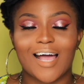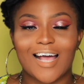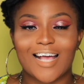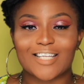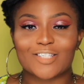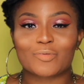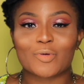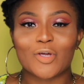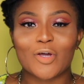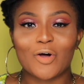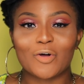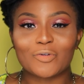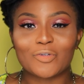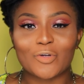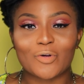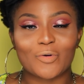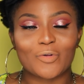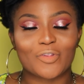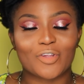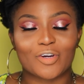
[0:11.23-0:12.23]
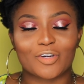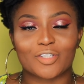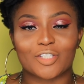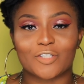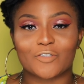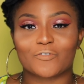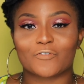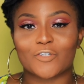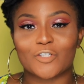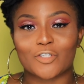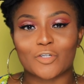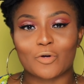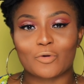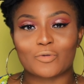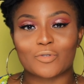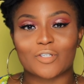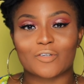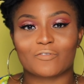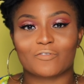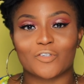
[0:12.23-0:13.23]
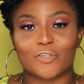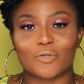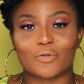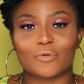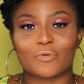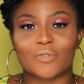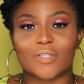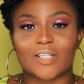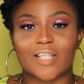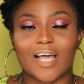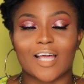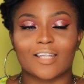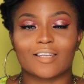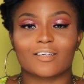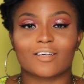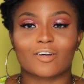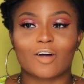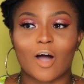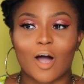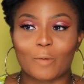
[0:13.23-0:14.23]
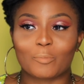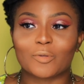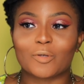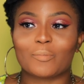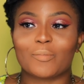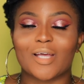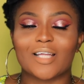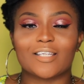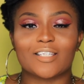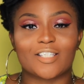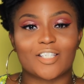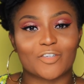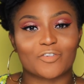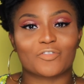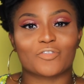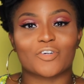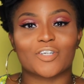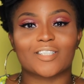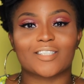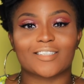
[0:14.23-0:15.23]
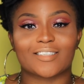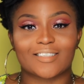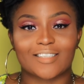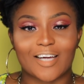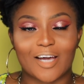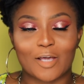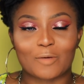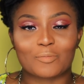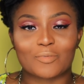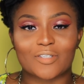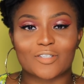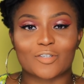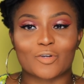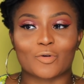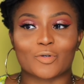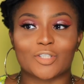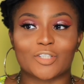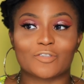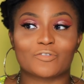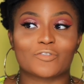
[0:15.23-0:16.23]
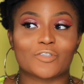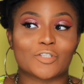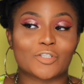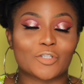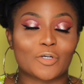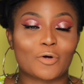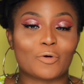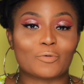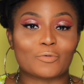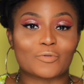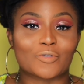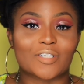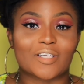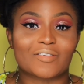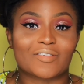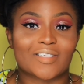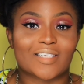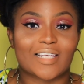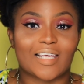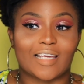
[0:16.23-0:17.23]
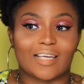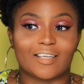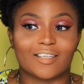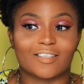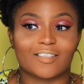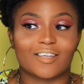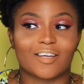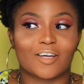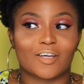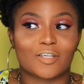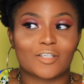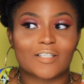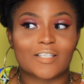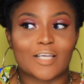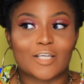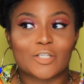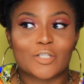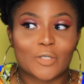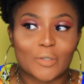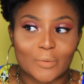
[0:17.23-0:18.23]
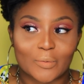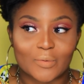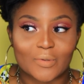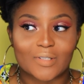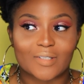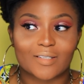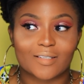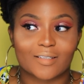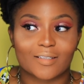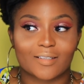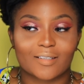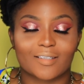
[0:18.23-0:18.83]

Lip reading: As we all know, there are different tones of nudes that complement different types or different tones of skin tones.